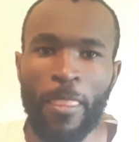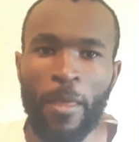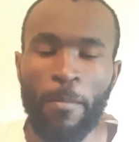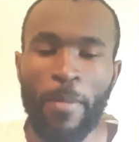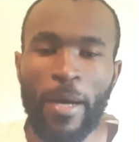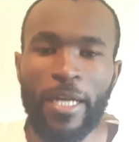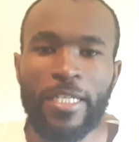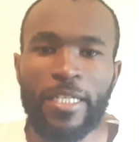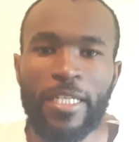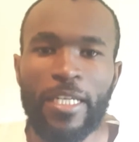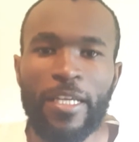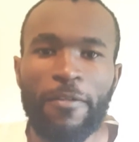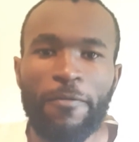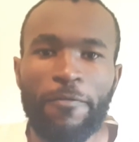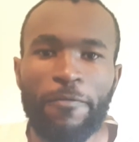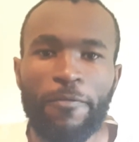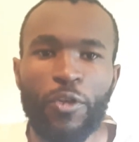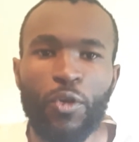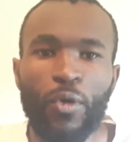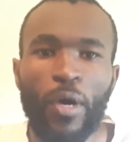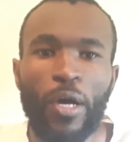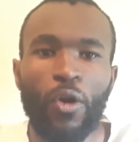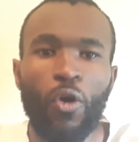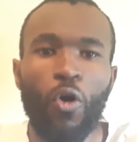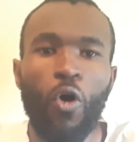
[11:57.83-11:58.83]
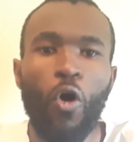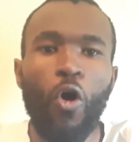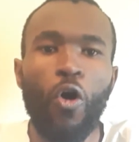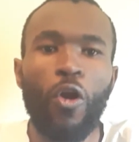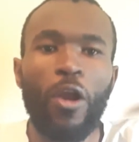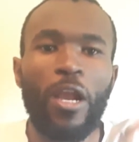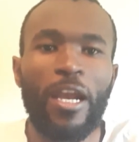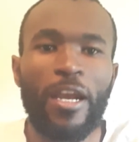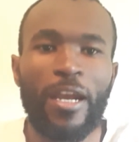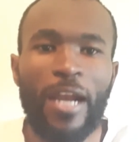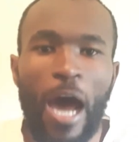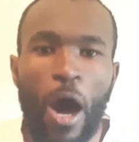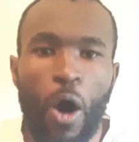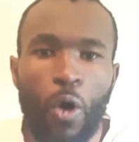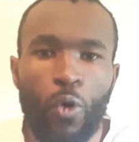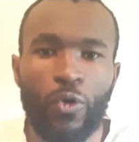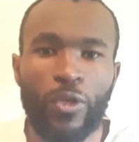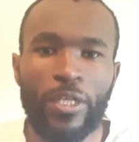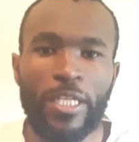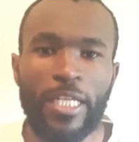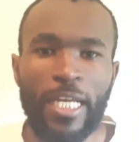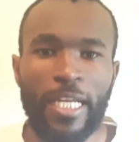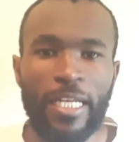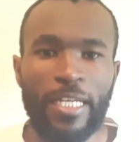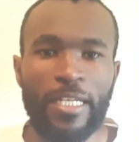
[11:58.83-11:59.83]
But if you are all
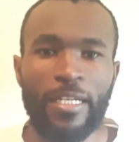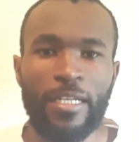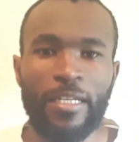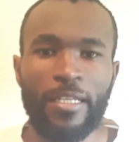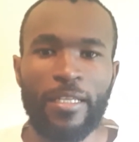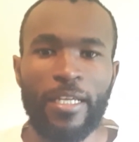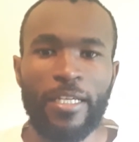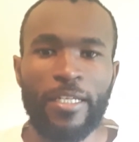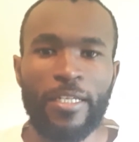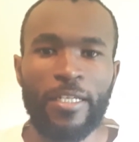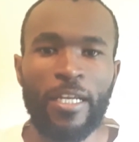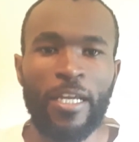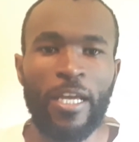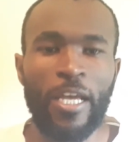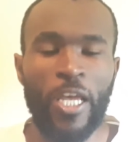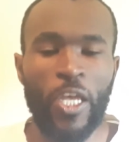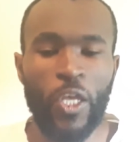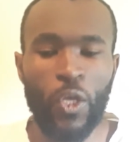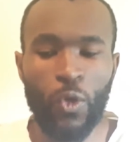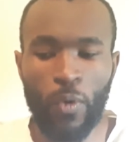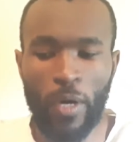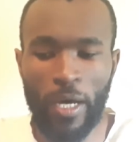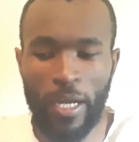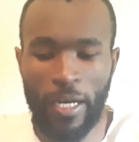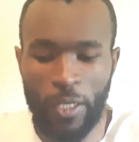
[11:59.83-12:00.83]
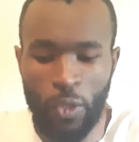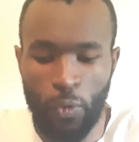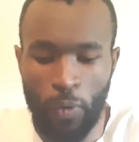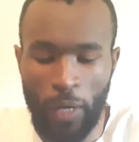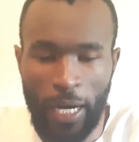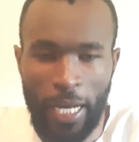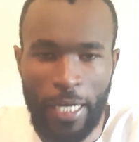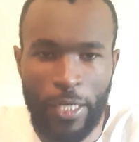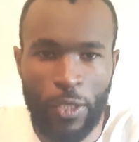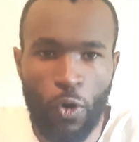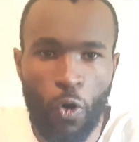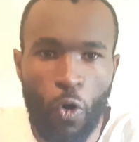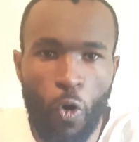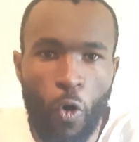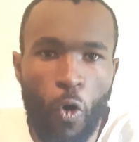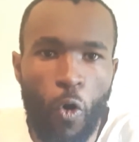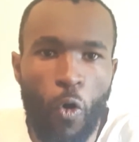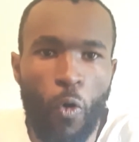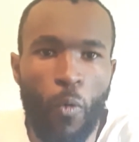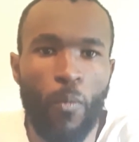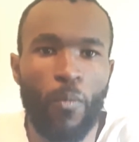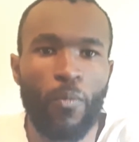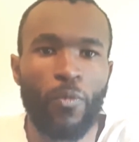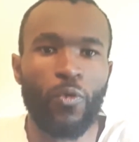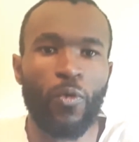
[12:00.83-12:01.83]
rounded, that you are at
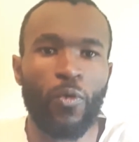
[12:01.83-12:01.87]
home,